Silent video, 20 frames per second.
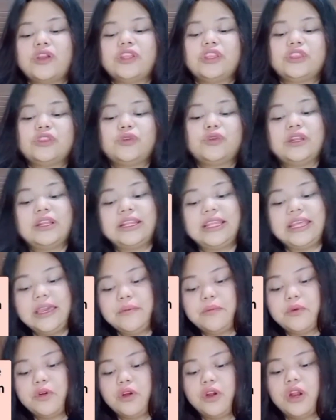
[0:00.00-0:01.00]
to the
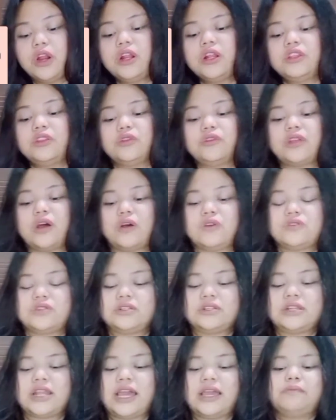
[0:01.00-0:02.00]
Lieber,
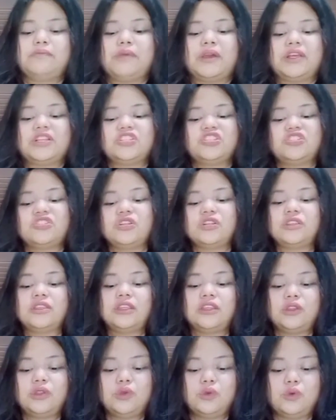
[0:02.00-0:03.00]
2009, page
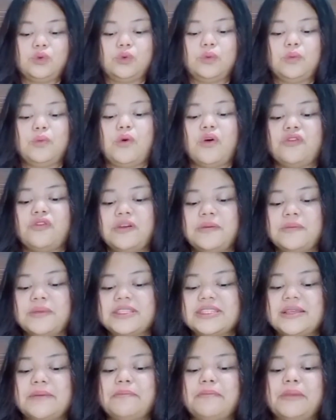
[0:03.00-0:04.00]
32, morpheme is
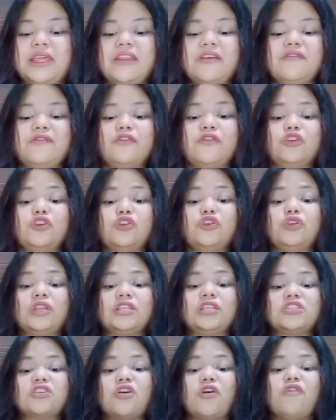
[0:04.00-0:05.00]
the meaningful
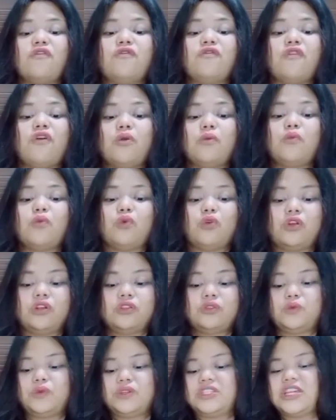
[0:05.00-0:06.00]
units of form word
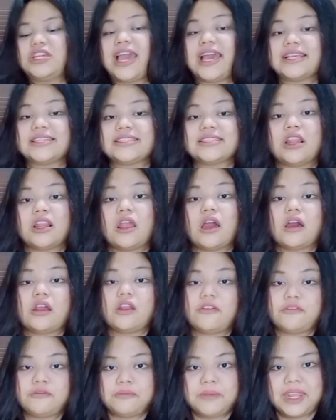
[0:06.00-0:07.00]
which has a lot of
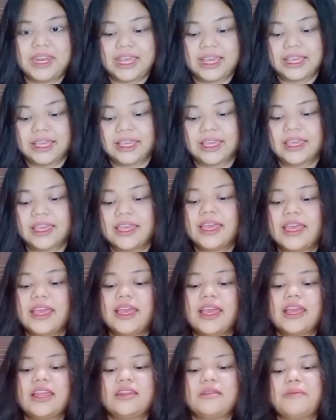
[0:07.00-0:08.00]
meaning.
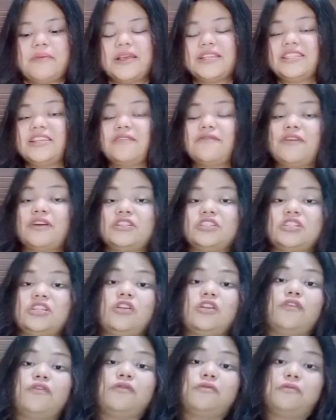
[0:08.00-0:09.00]
The basic function
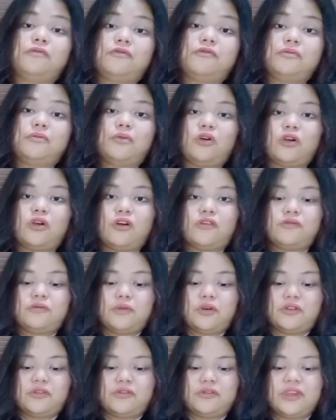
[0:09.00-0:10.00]
of
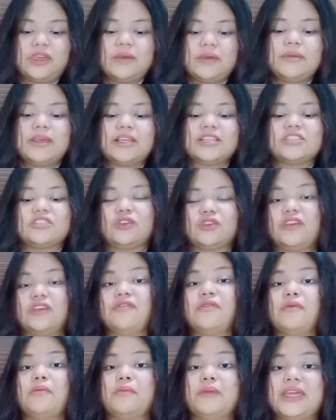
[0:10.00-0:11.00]
morpheme is to give
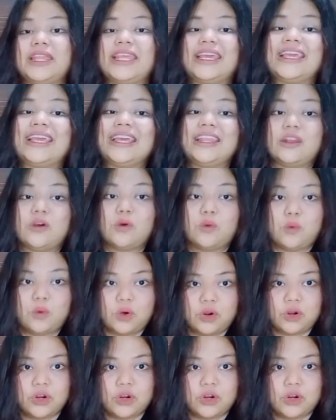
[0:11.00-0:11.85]
a meaning in a word.